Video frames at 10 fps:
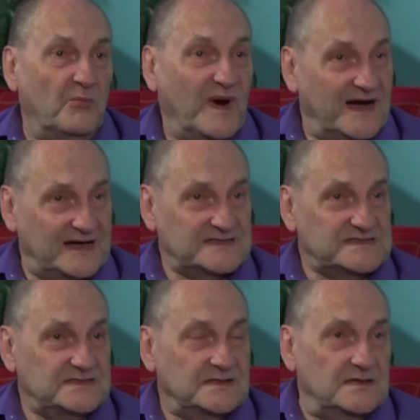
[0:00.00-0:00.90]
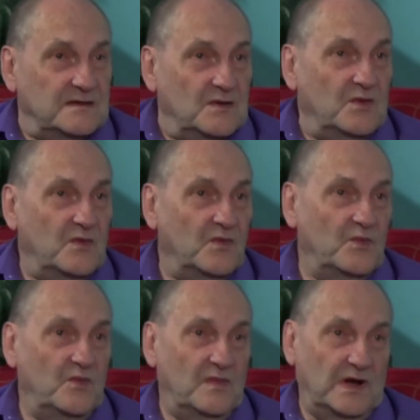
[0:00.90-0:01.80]
but
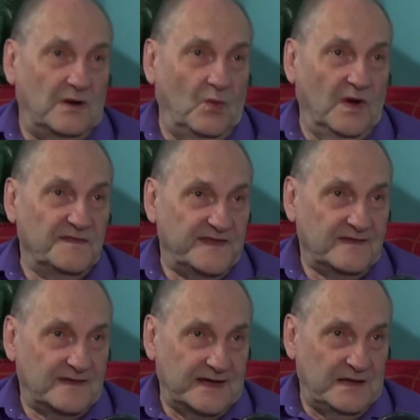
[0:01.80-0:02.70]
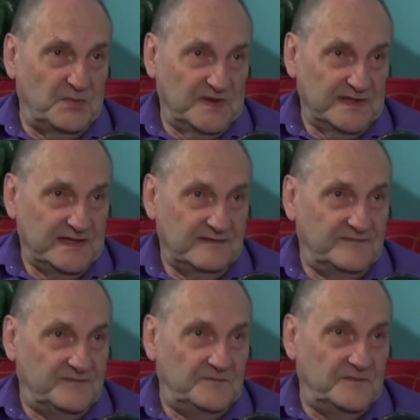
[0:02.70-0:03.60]
one thing that I
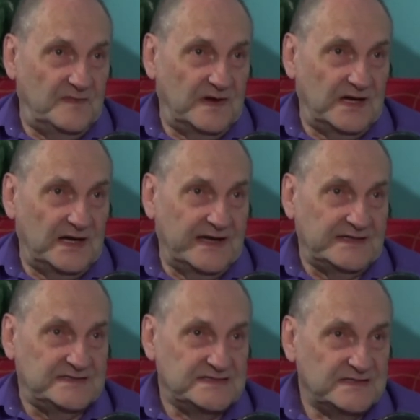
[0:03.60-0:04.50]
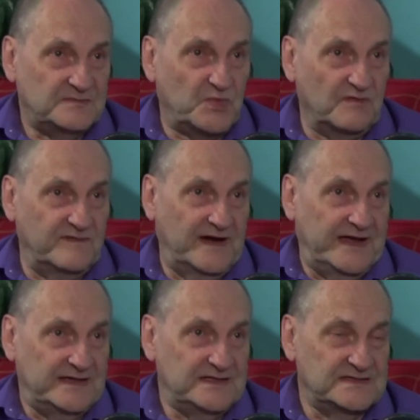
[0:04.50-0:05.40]
believe I did
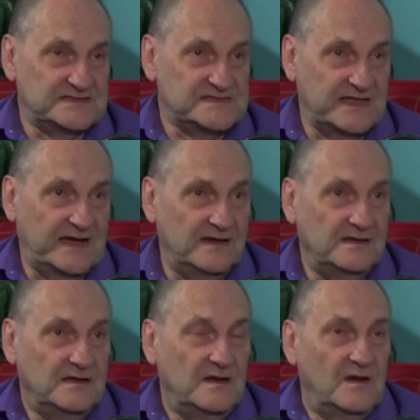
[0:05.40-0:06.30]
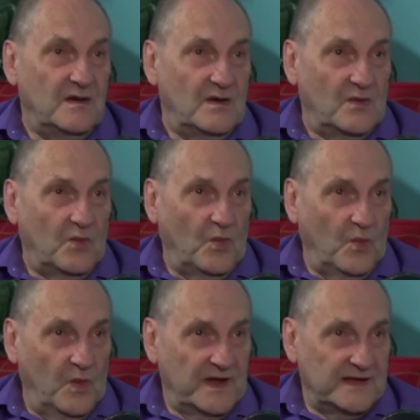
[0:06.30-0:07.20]
provide is that
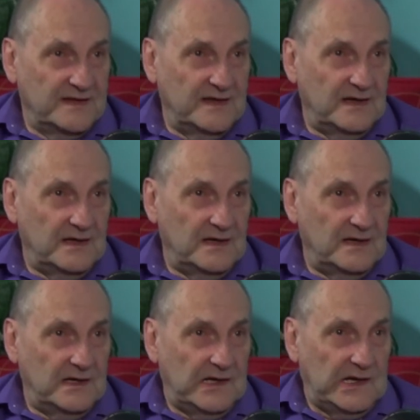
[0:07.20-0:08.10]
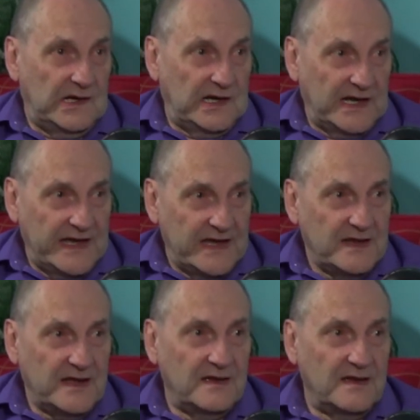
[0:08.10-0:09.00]
when
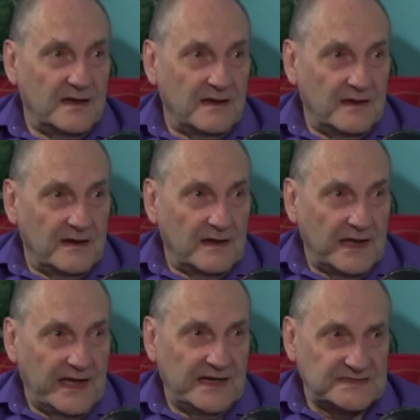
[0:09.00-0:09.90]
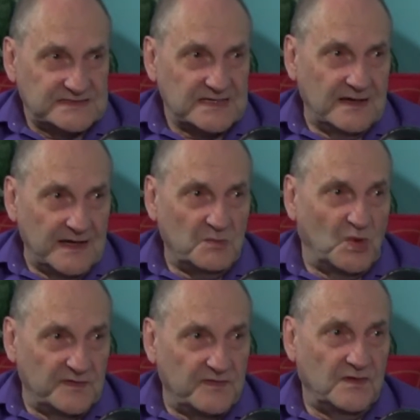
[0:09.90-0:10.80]
I had time
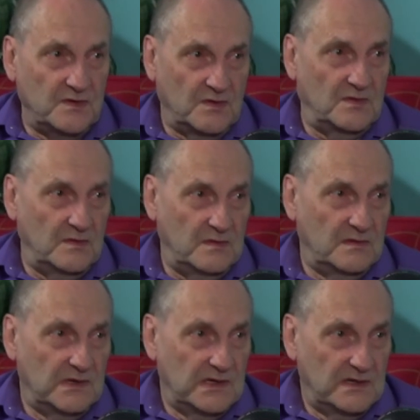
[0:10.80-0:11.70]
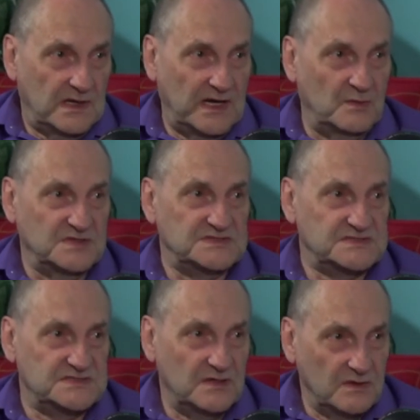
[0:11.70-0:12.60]
with you, I
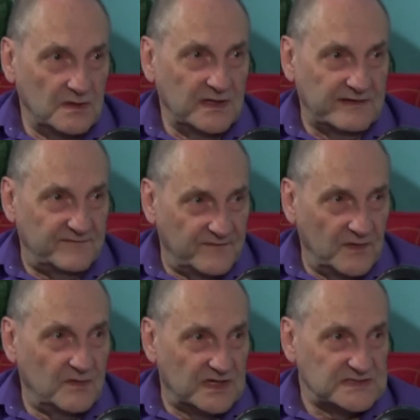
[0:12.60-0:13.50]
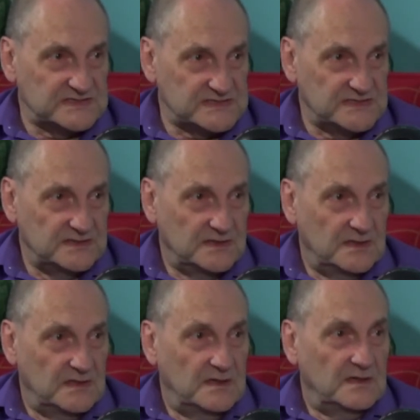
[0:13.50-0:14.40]
was totally focused
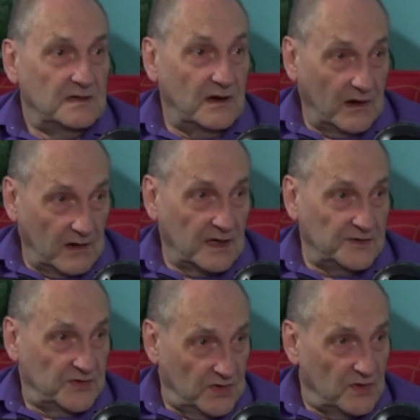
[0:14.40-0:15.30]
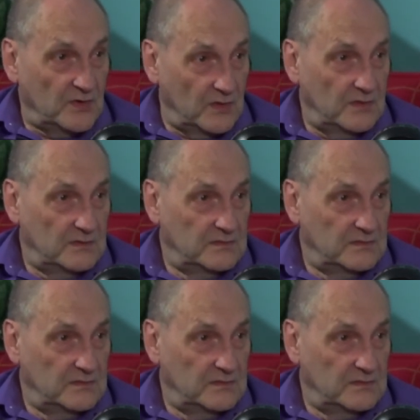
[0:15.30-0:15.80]
on you.